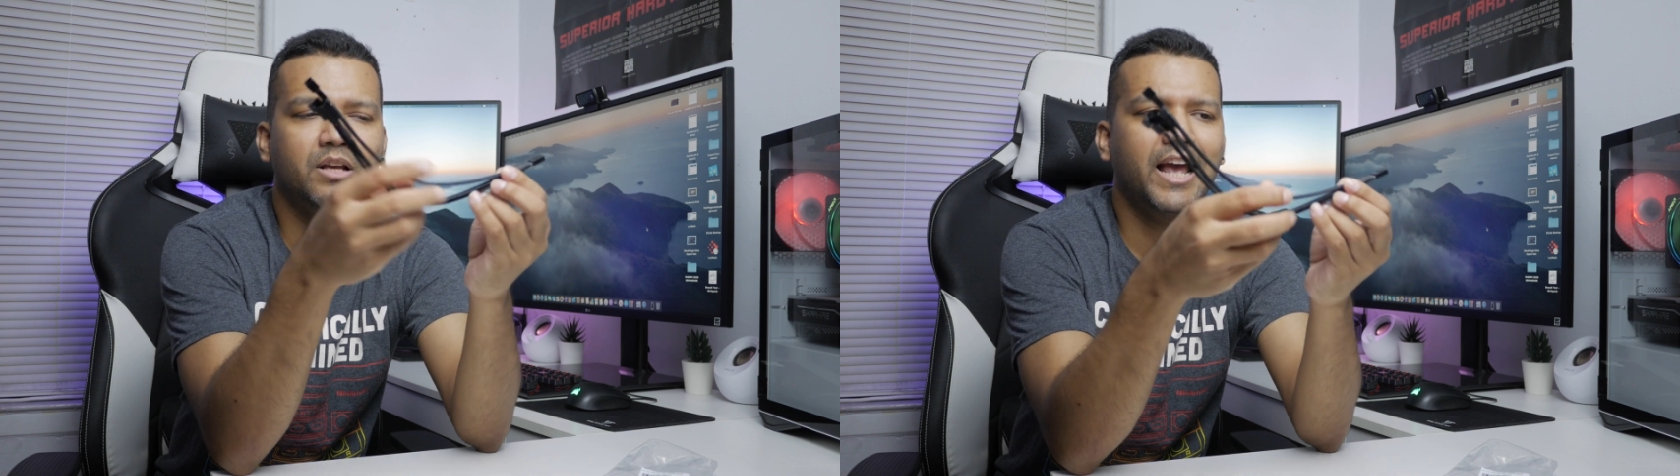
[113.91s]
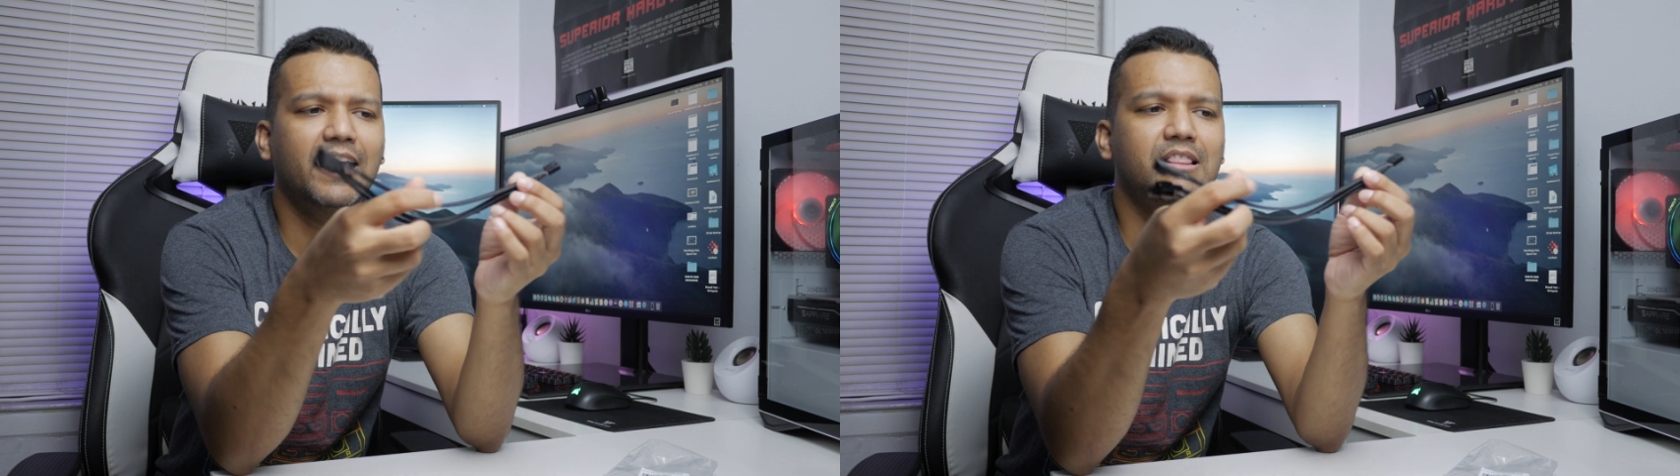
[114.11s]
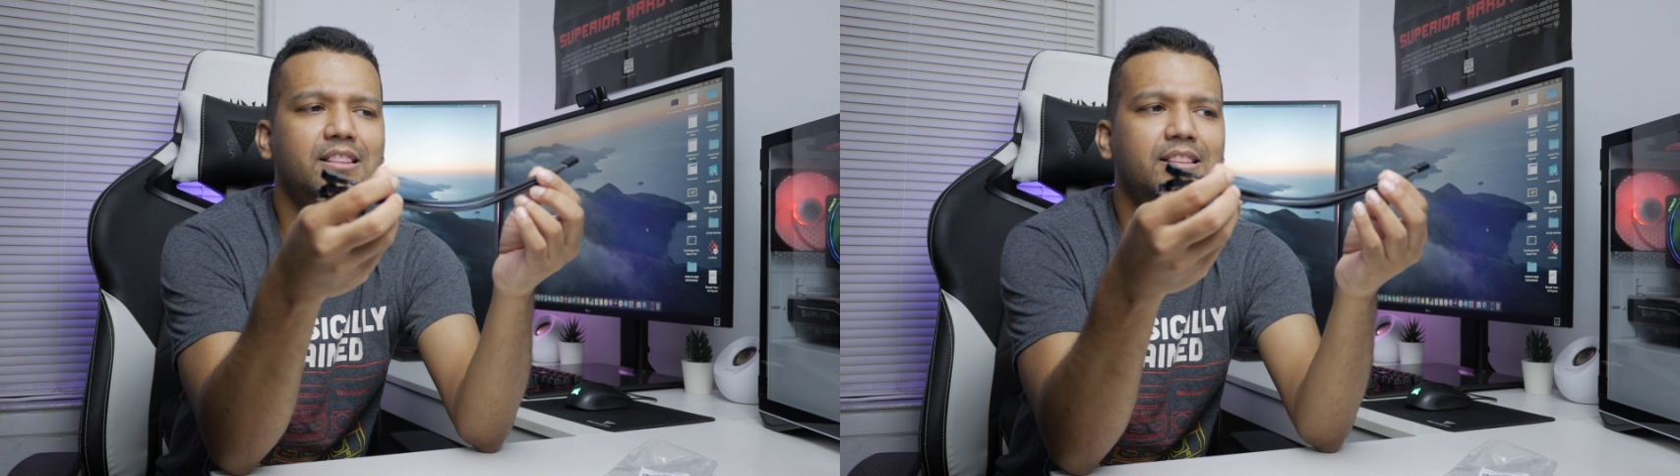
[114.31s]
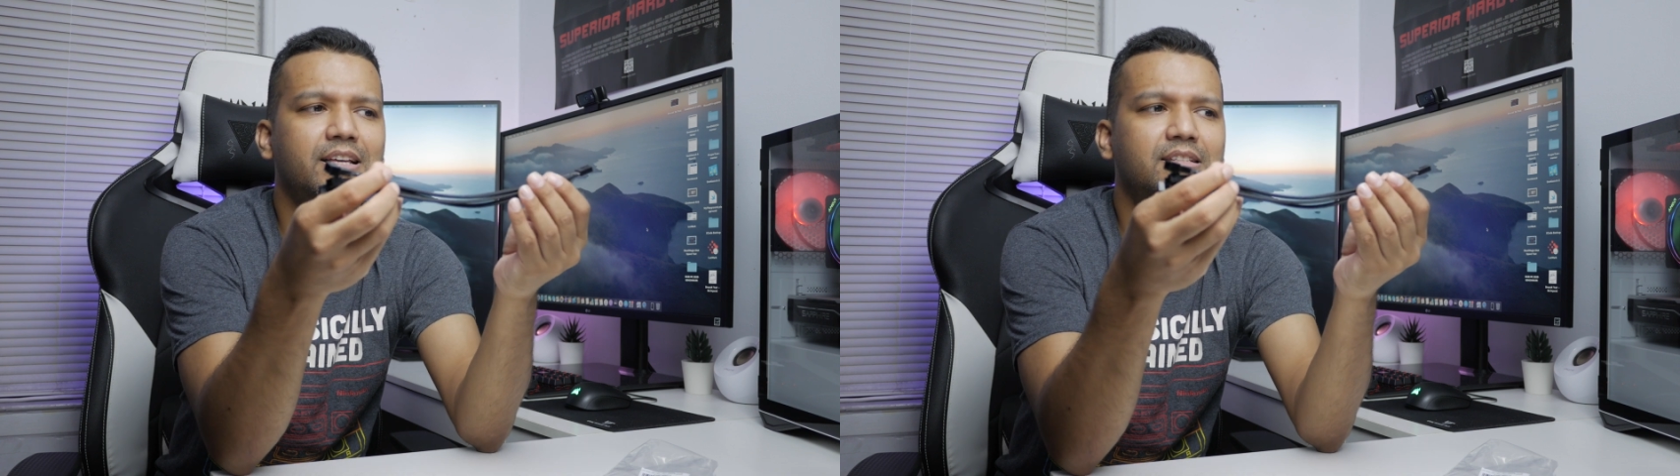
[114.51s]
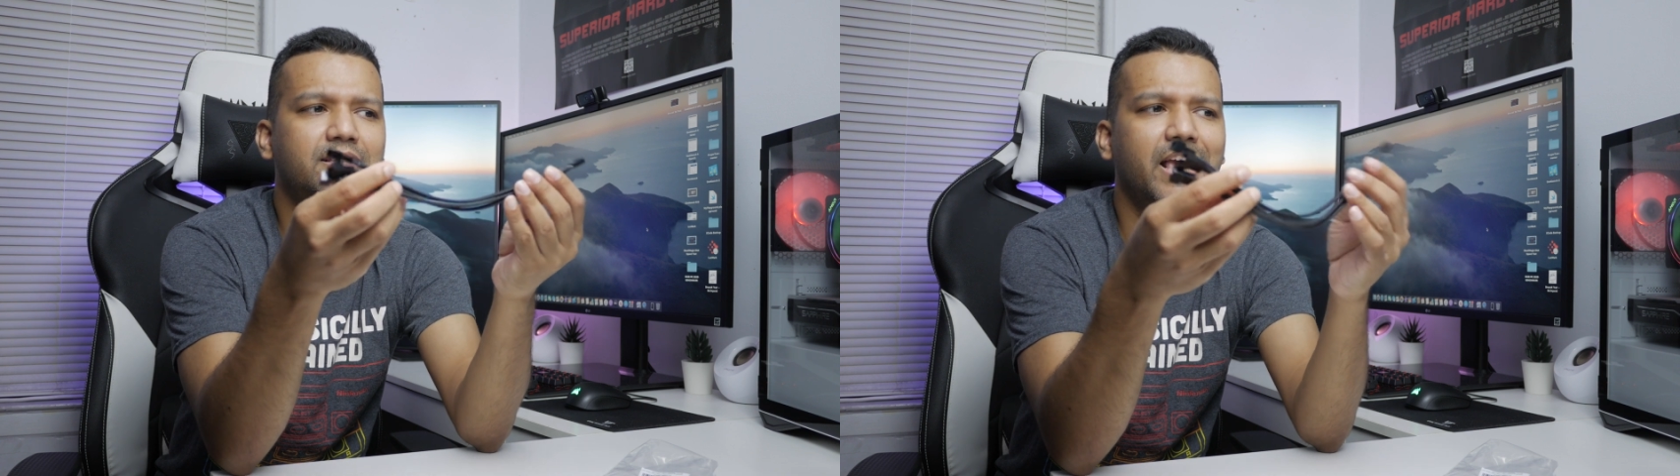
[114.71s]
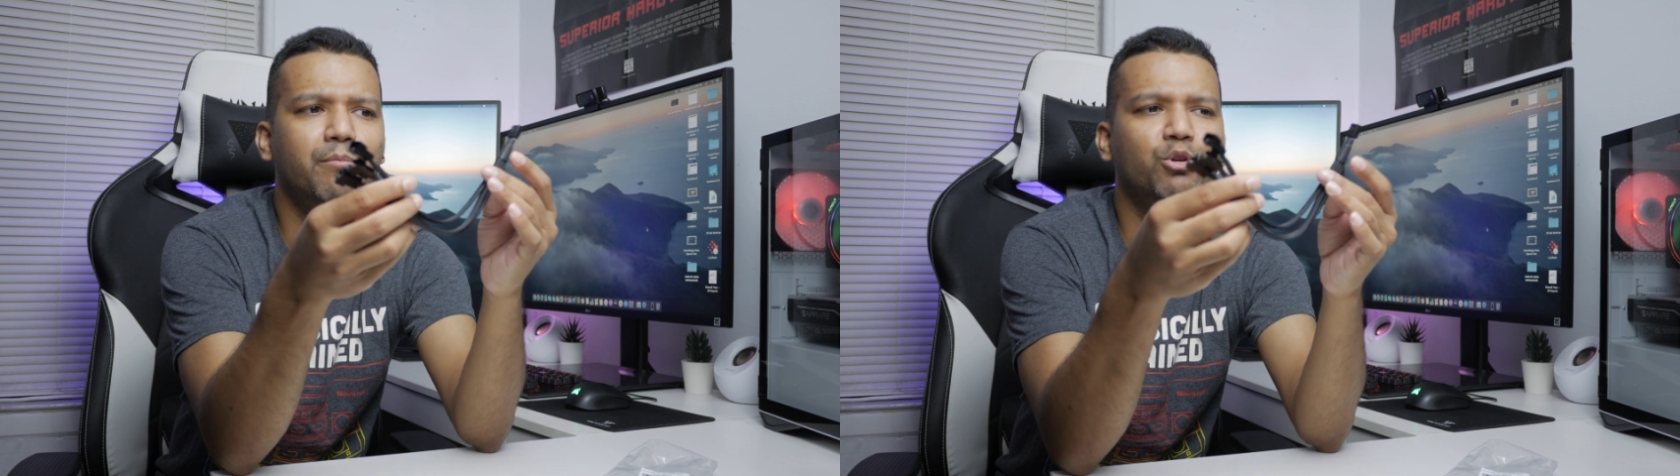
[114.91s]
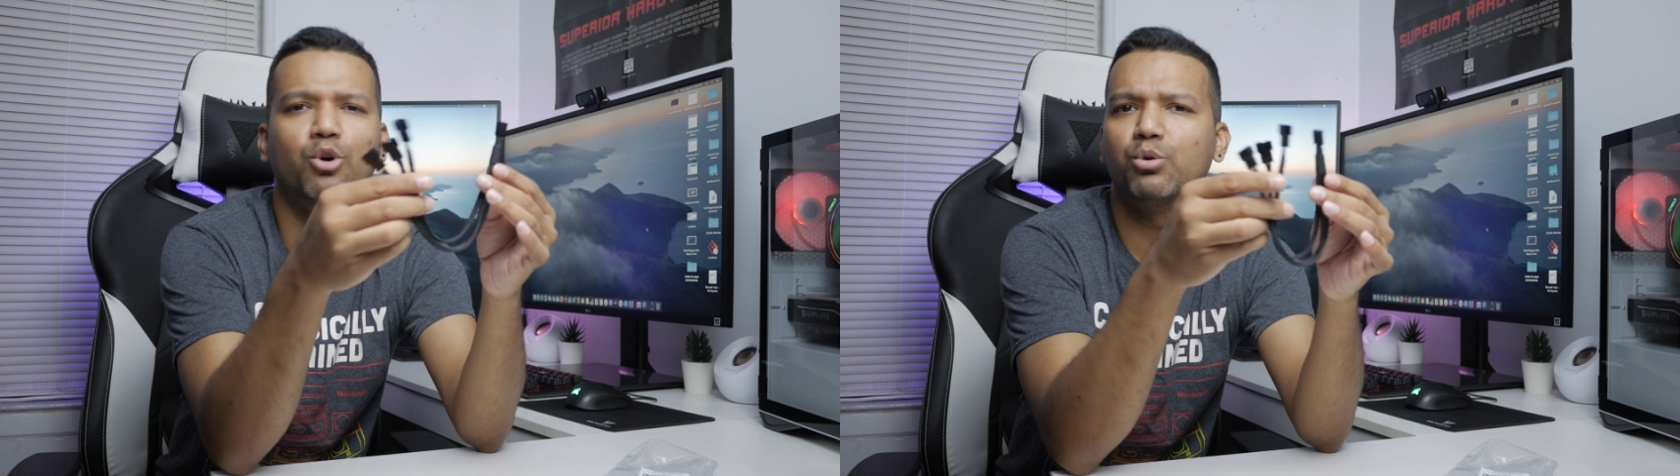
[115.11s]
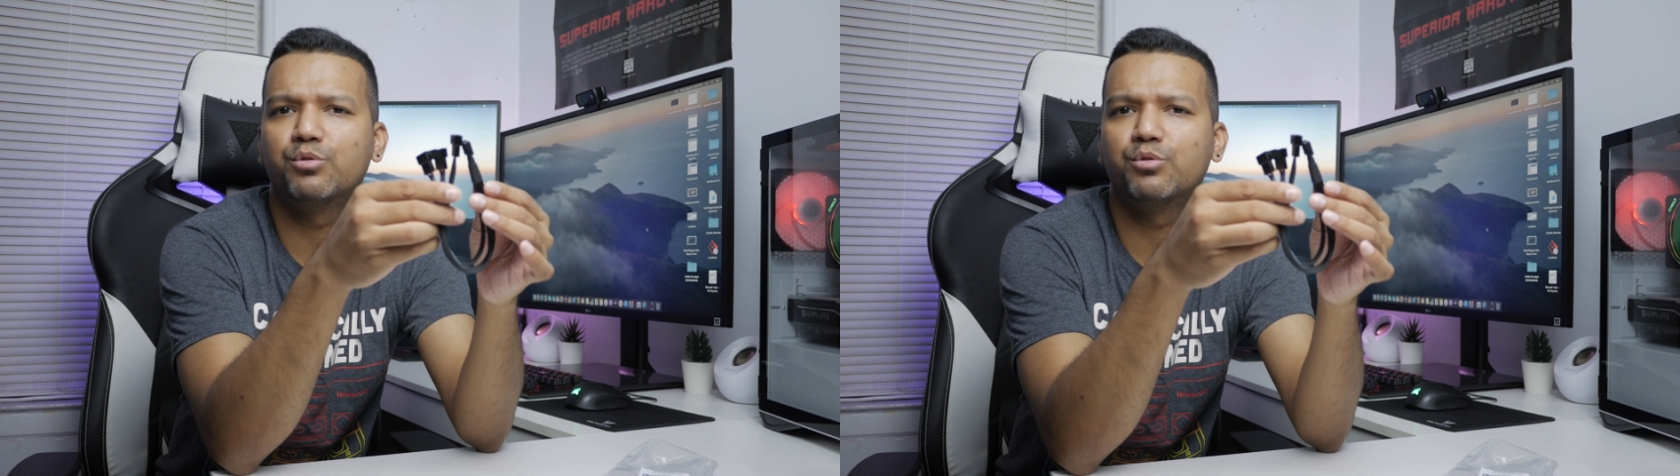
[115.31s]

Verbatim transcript: And this cable goes